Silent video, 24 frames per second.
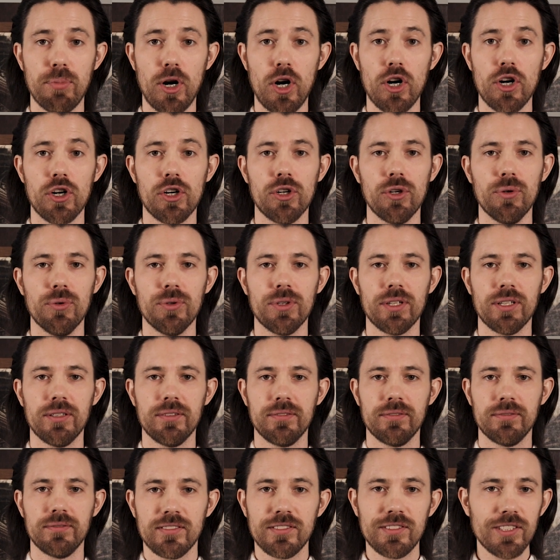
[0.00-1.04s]
borrowed.
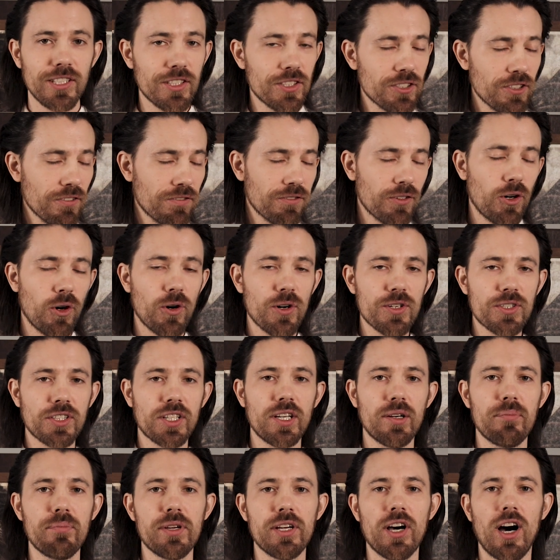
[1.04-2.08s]
This, of course,
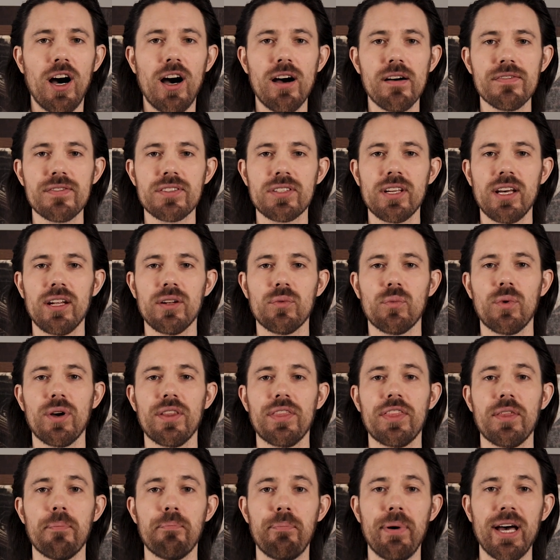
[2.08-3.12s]
can be offset
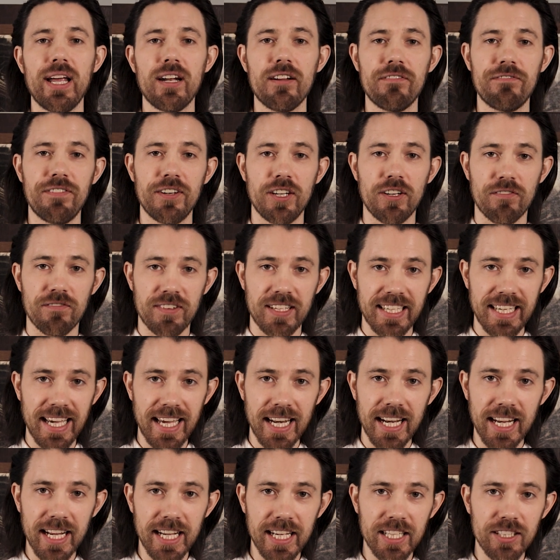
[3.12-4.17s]
with the benefit of
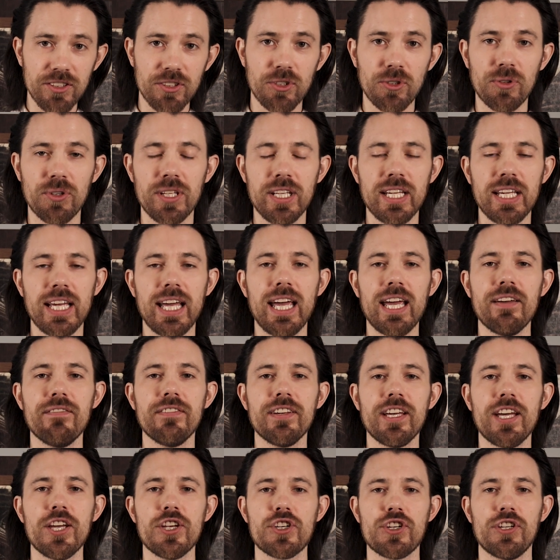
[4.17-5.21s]
getting into the
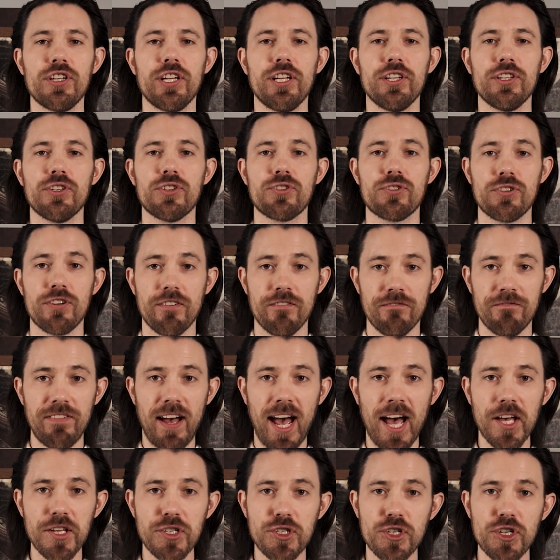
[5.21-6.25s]
aviation industry
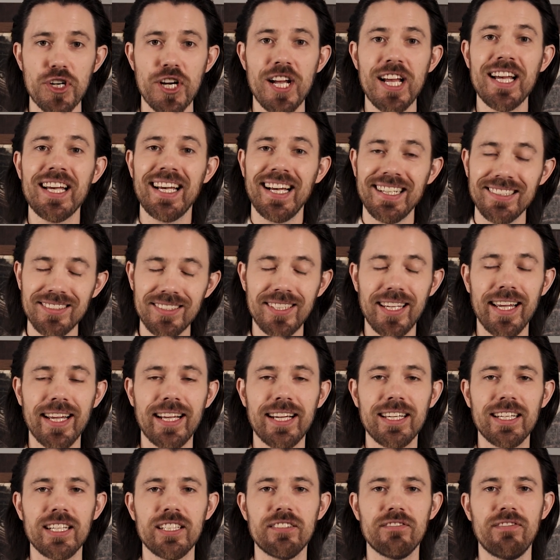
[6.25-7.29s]
faster and
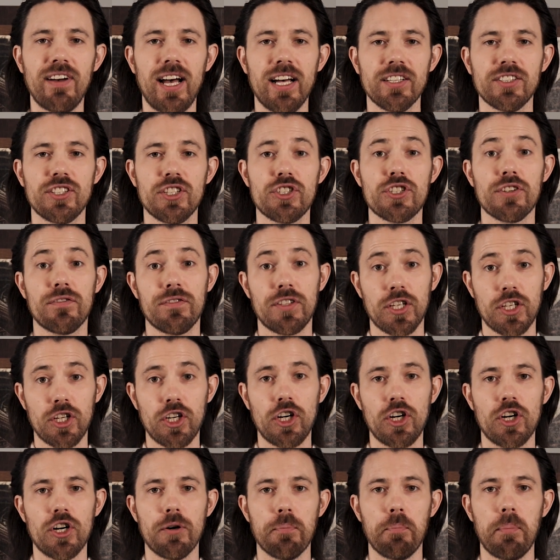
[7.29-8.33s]
taking advantage of the
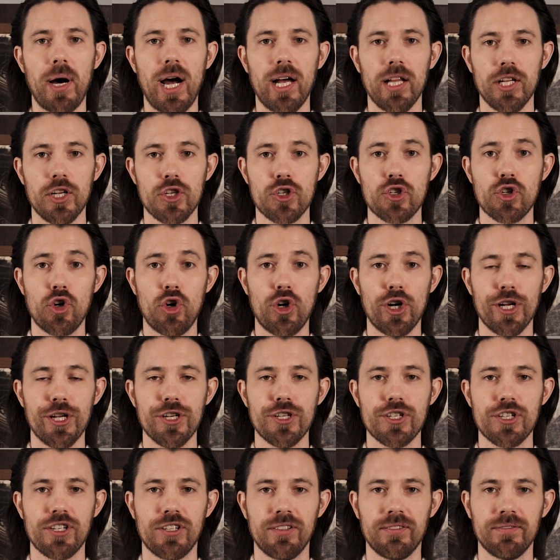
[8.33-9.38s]
current pilot
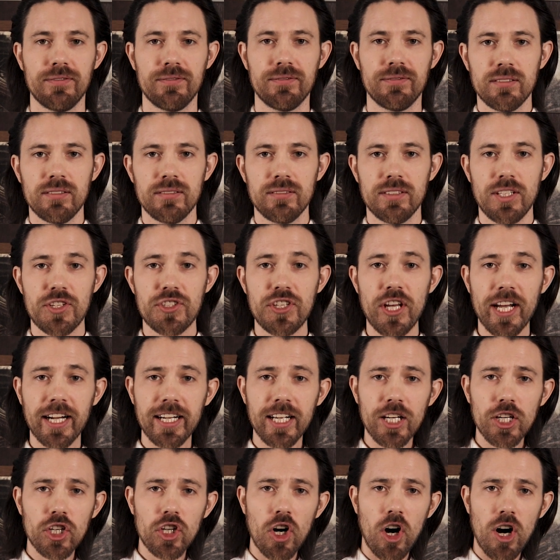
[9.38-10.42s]
shortage. The
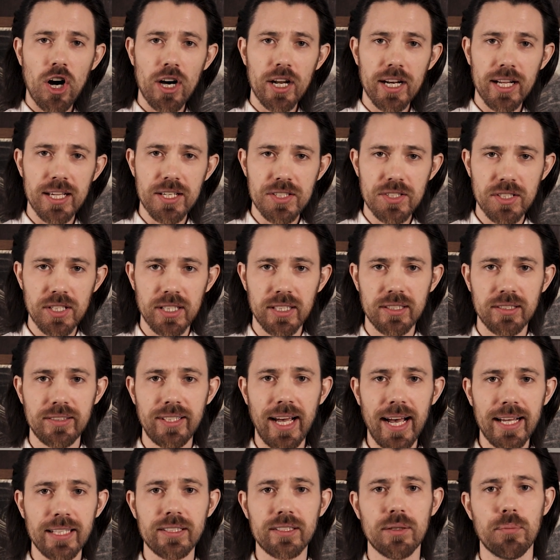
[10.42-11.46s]
second con is the
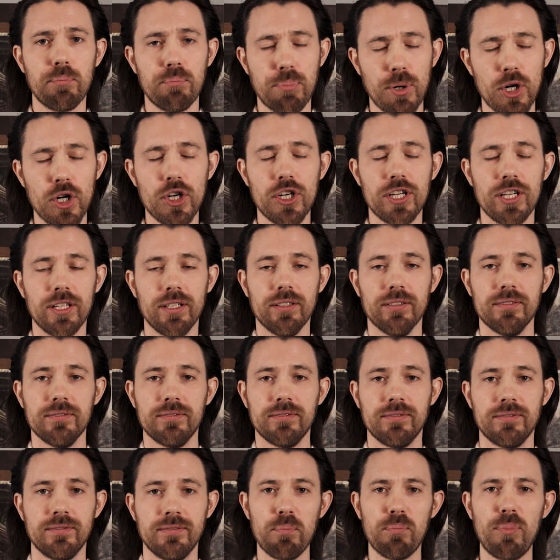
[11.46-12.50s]
debt burden.
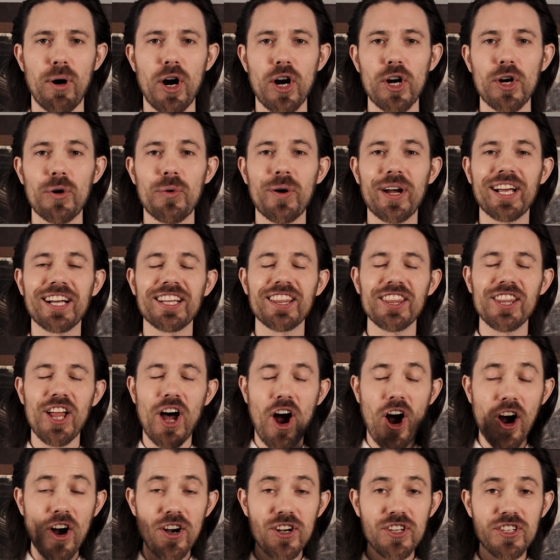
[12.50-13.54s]
Borrowing
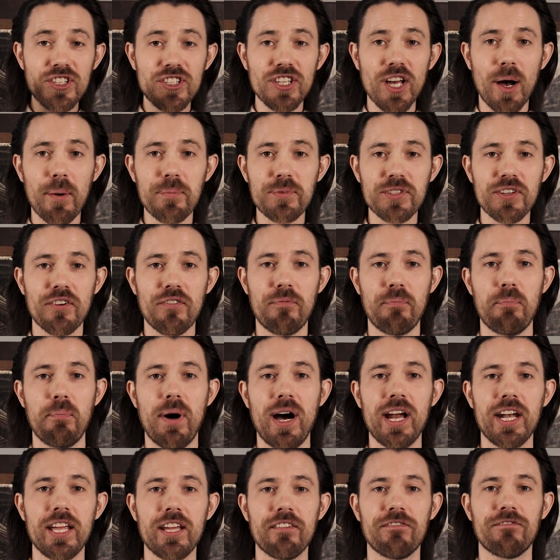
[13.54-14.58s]
large sums of
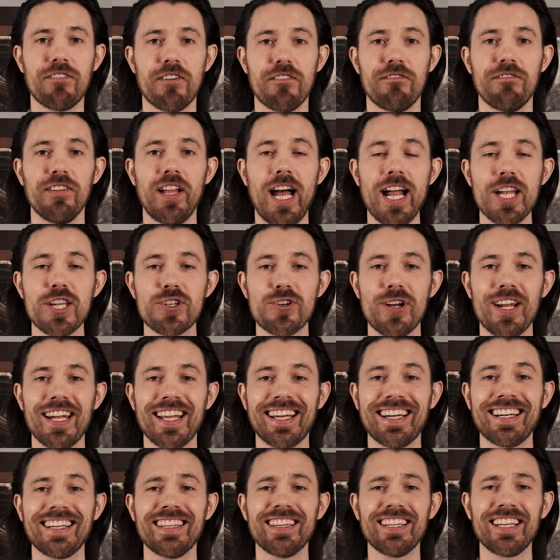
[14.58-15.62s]
money for flight
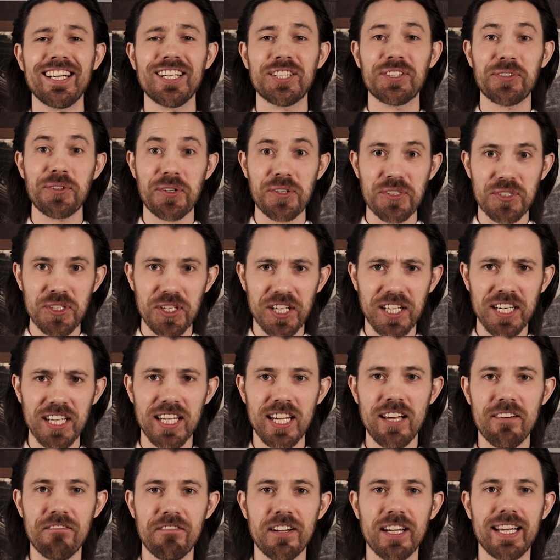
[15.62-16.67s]
training can lead to a
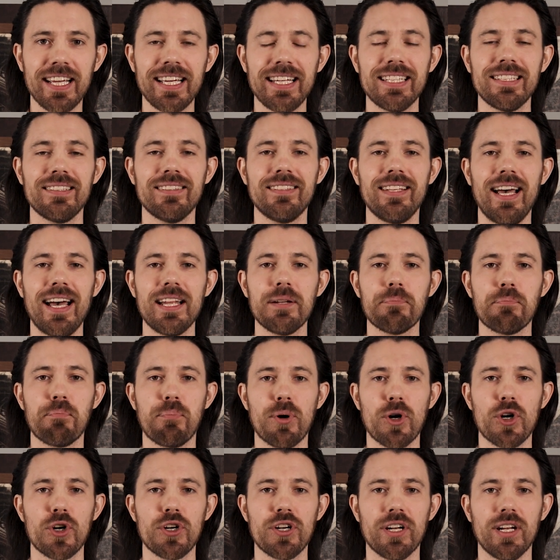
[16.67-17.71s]
significant debt
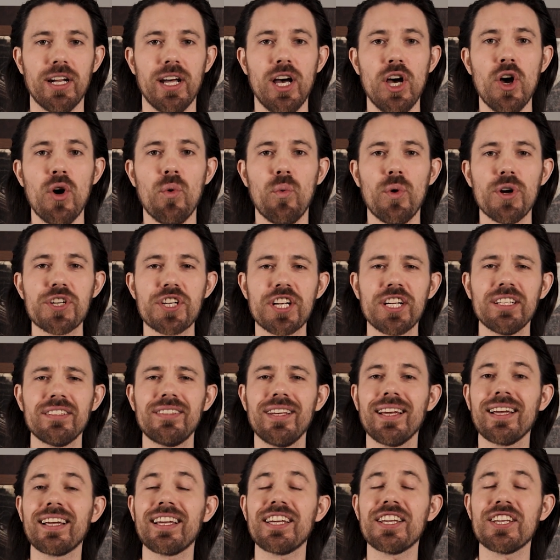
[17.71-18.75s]
burden, which can
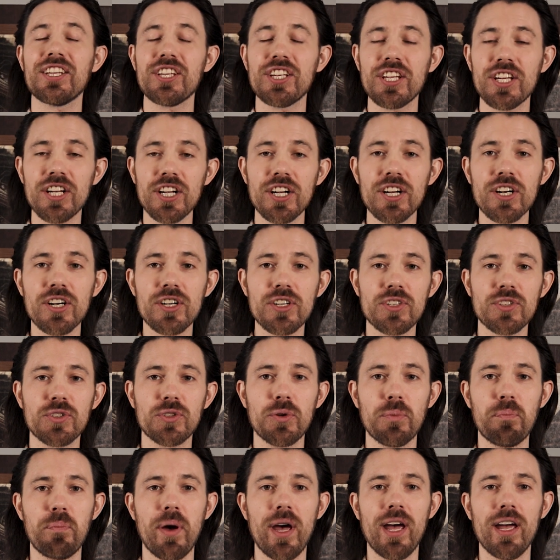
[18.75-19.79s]
take years
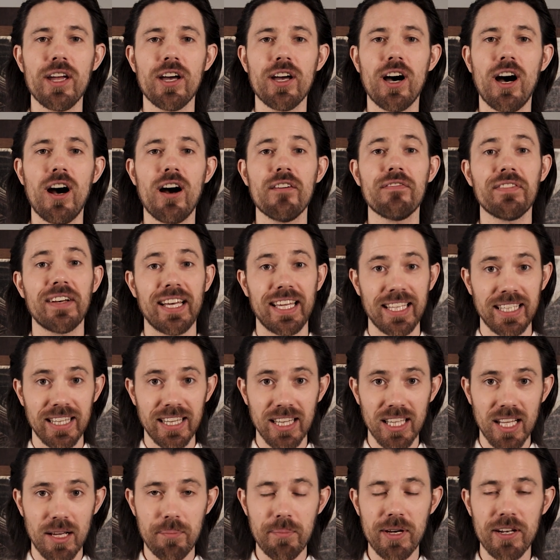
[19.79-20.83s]
to pay off
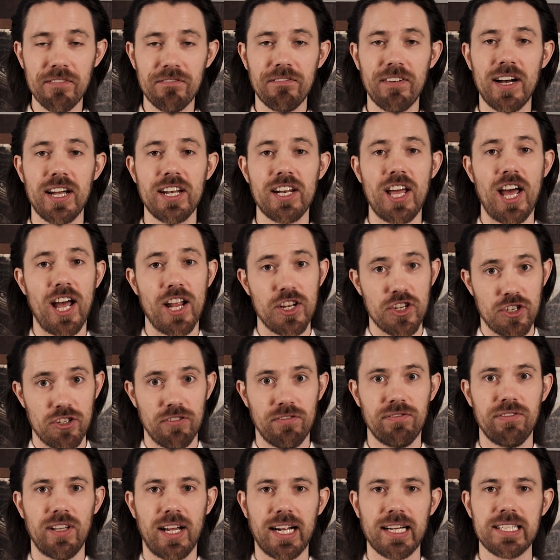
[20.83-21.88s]
and limit financial
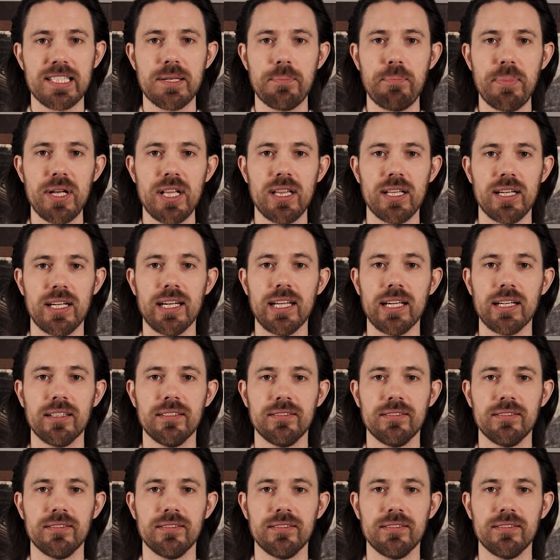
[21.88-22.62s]
flexibility.